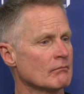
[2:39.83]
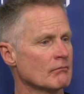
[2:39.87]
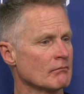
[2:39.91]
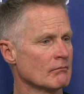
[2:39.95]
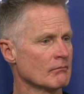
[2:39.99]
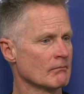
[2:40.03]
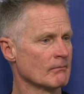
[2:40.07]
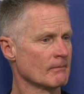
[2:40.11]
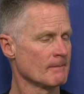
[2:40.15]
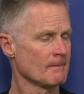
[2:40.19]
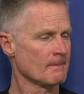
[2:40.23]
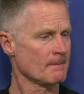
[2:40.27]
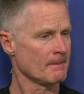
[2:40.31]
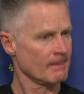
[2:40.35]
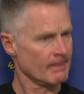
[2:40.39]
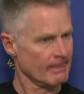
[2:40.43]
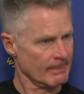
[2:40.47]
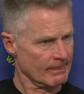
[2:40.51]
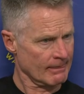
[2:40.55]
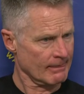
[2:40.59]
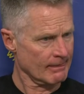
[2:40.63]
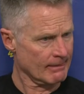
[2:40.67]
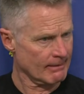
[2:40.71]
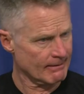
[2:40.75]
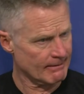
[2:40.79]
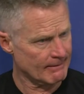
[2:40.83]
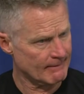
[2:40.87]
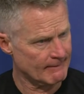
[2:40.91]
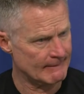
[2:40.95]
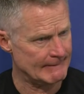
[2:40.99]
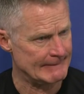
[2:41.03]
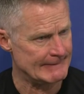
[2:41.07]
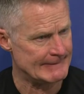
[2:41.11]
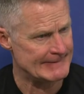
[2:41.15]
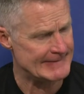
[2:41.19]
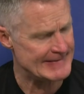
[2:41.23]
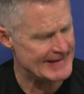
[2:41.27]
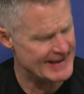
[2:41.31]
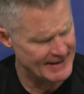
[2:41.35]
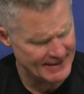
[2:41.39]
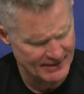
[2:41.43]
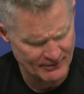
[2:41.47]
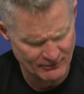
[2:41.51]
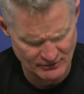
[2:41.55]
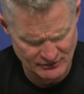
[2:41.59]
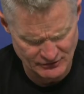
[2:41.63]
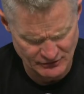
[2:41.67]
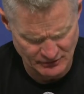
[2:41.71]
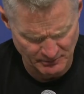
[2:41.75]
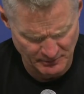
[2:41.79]
Chris at that stage? Maybe? Yeah, it
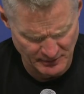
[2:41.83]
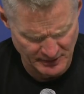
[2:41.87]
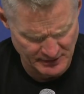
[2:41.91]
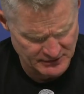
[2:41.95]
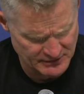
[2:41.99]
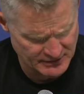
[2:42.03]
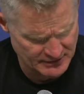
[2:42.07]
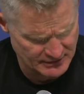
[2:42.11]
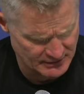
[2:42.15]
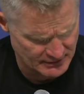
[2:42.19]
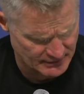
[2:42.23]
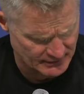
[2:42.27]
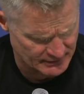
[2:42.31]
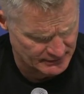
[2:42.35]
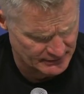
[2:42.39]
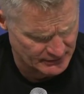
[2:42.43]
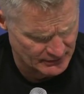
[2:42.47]
was a big deal.